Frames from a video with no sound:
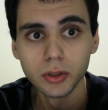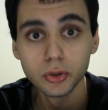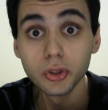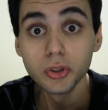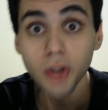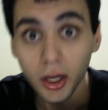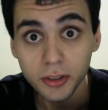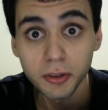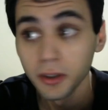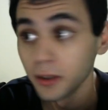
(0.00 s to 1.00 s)
to
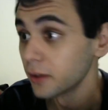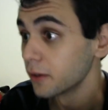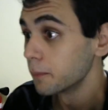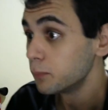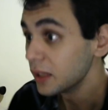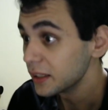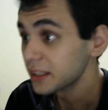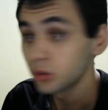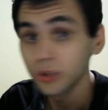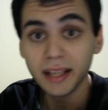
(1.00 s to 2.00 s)
not bloody
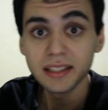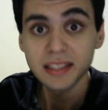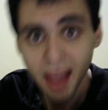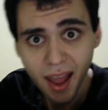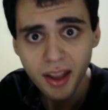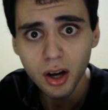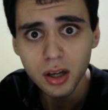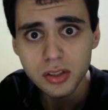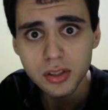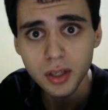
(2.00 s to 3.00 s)
create
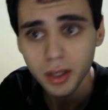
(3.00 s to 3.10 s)
chaos.